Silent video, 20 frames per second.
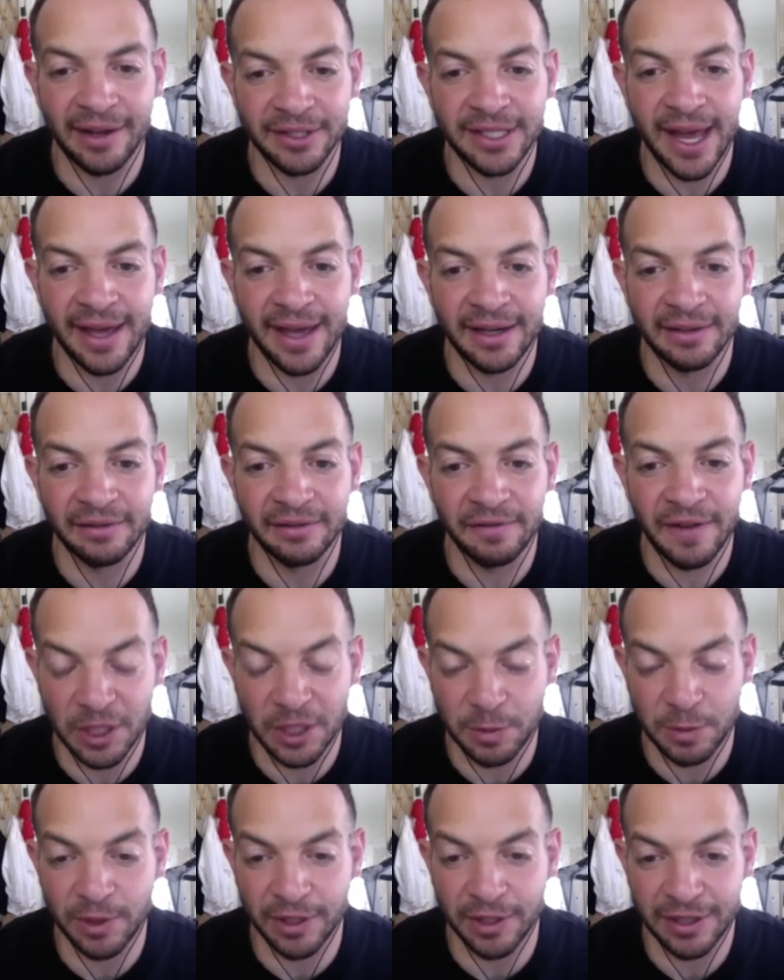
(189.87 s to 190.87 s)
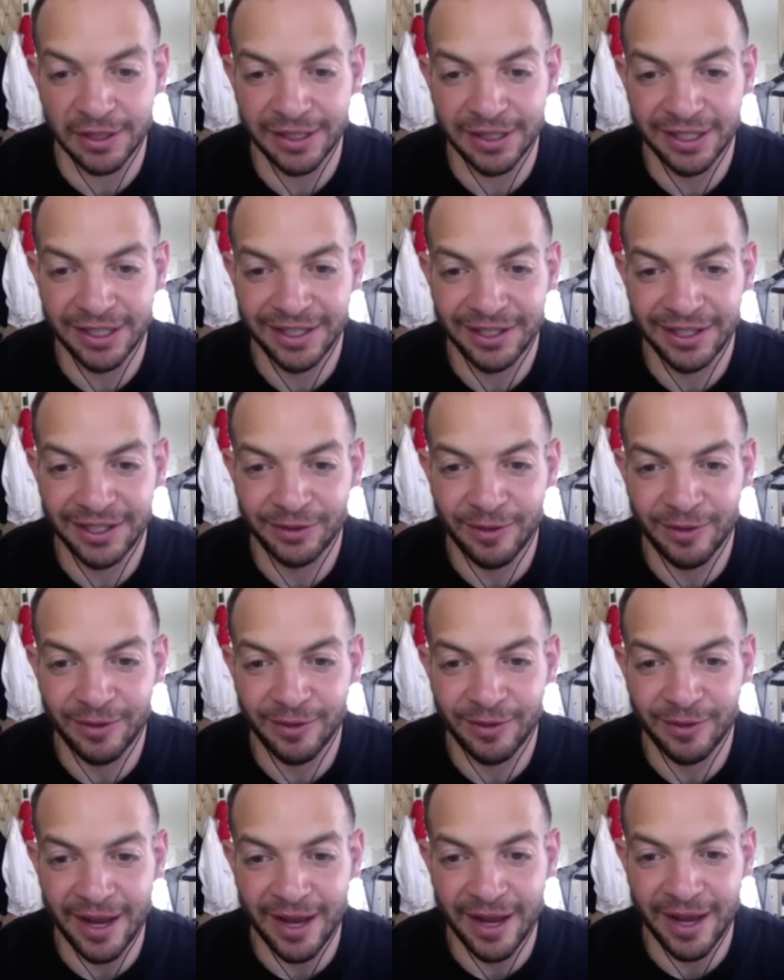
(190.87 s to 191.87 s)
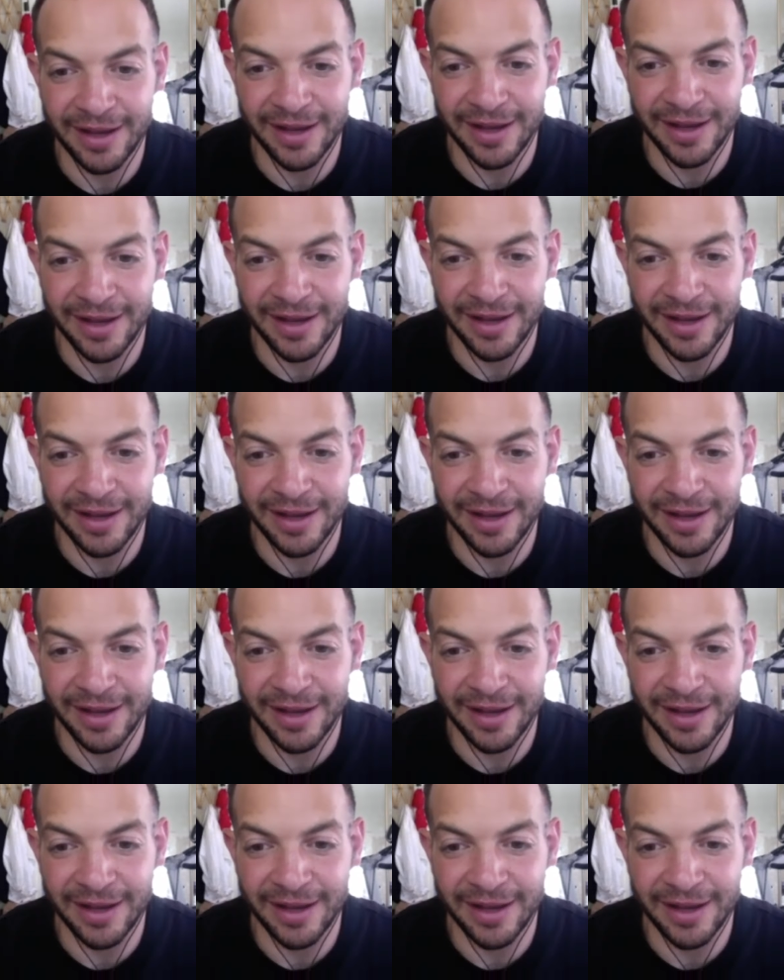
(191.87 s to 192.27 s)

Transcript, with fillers: outside of Facebook right?